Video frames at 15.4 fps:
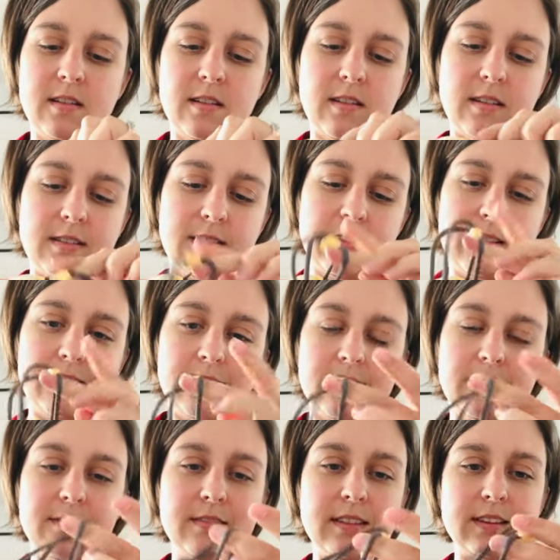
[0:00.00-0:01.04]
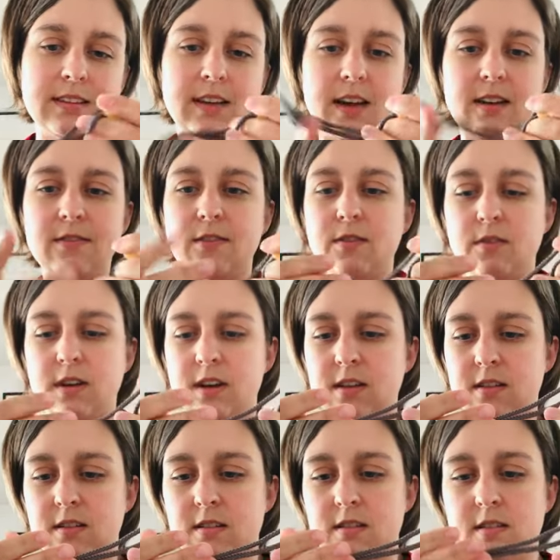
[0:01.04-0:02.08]
yeah, I don't know. That's kind of annoying.
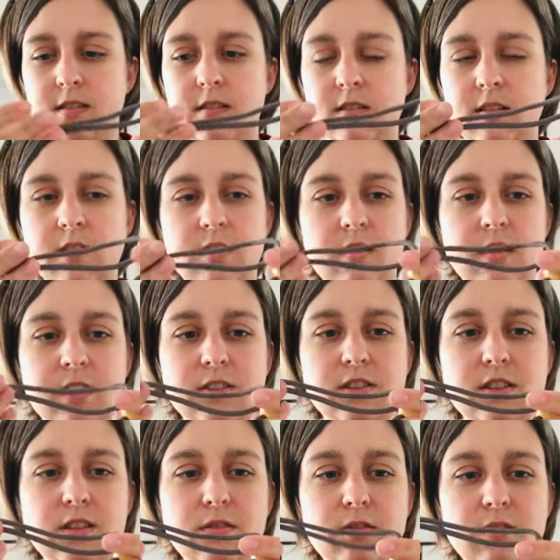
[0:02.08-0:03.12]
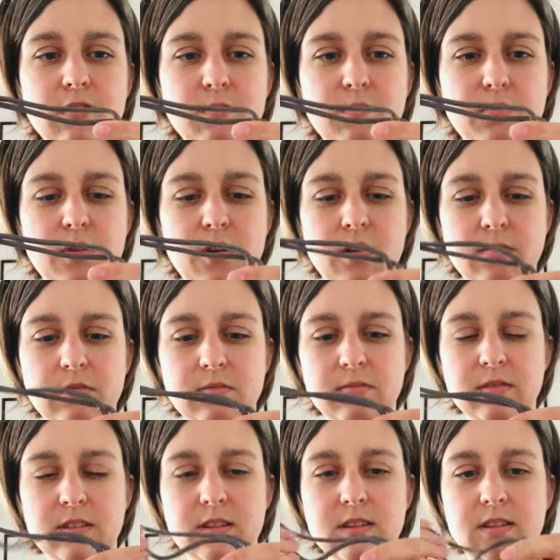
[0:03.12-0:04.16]
Actually, you could
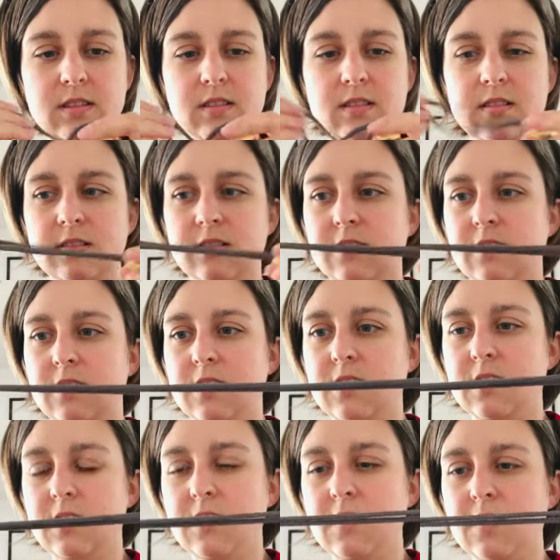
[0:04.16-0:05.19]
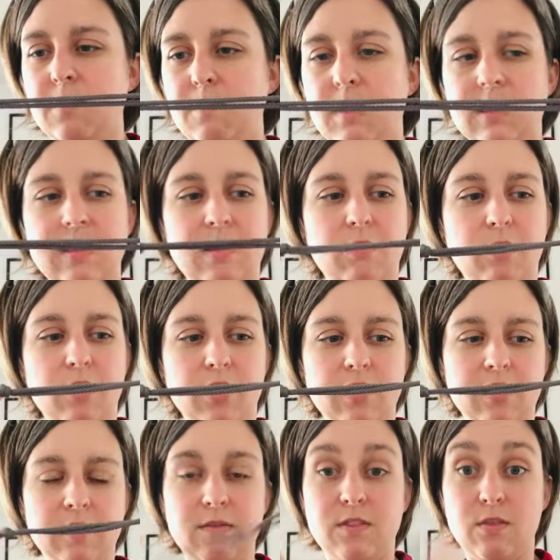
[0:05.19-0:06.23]
probably make that work
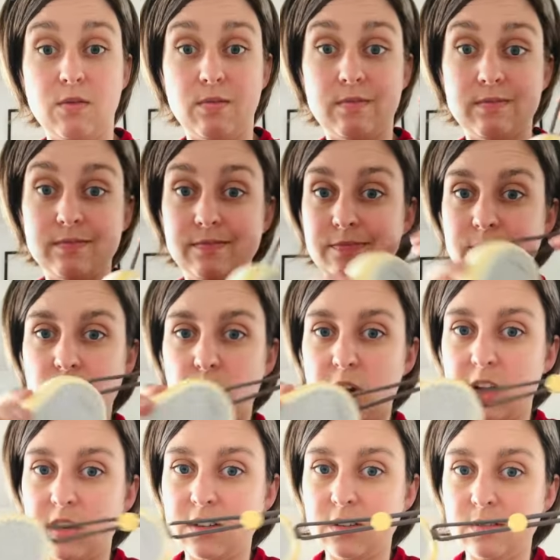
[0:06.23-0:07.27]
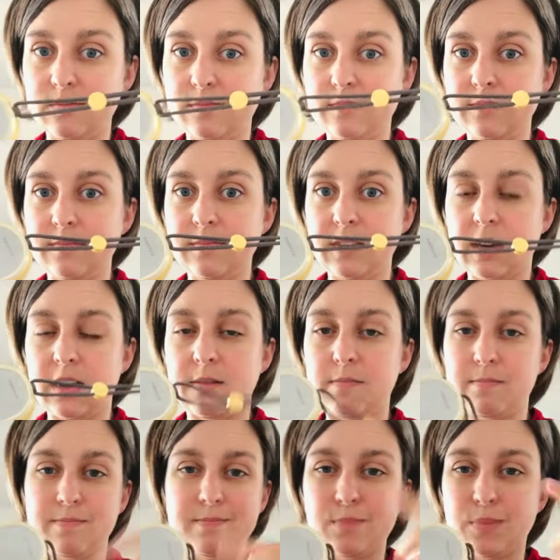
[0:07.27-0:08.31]
if you wanted to
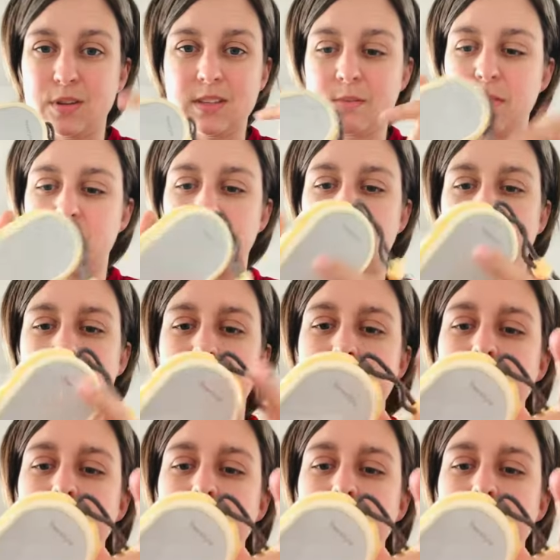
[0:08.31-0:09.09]
um, put something new on.